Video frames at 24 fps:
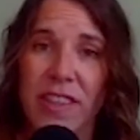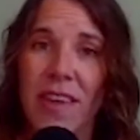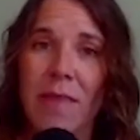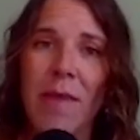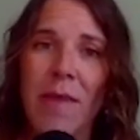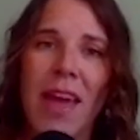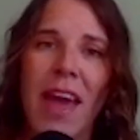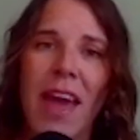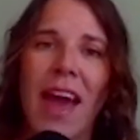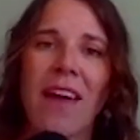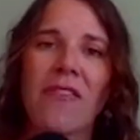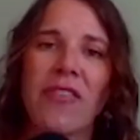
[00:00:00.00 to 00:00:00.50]
They
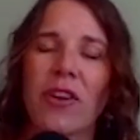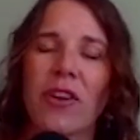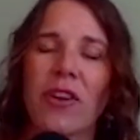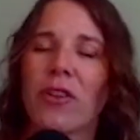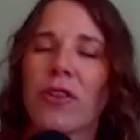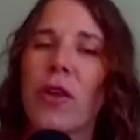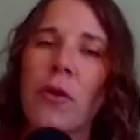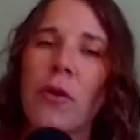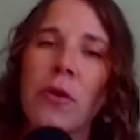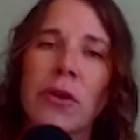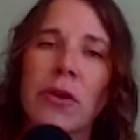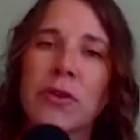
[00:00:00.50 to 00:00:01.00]
may have their
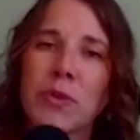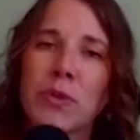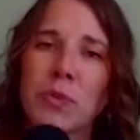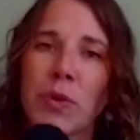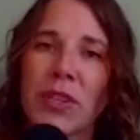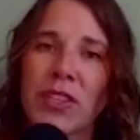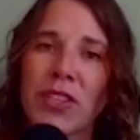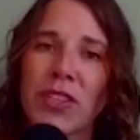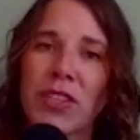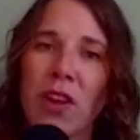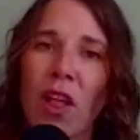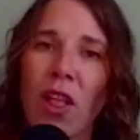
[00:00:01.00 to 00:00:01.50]
logos
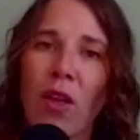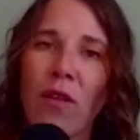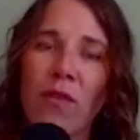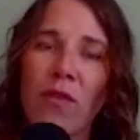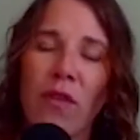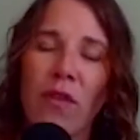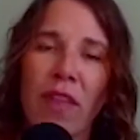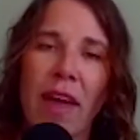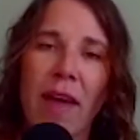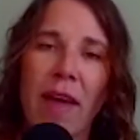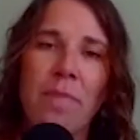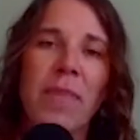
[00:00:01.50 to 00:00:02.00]
printed all
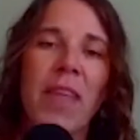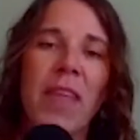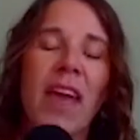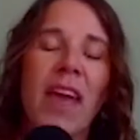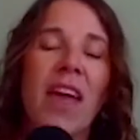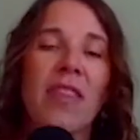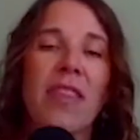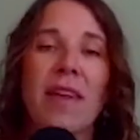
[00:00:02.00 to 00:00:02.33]
over them.